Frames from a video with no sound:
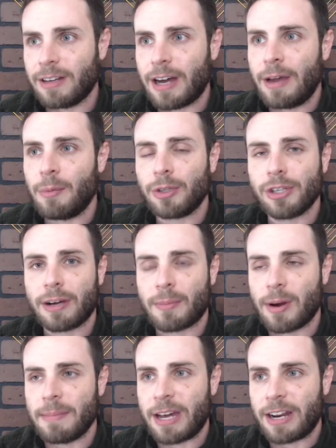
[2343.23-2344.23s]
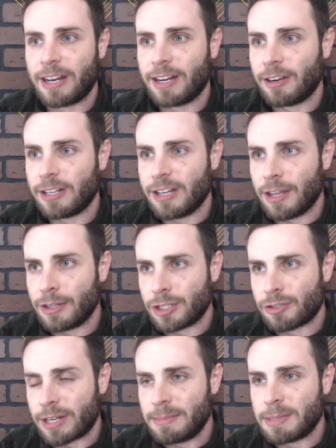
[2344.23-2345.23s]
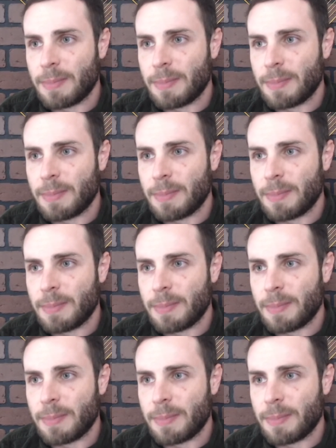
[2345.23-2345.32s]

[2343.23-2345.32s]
I will talk more about it on other streams.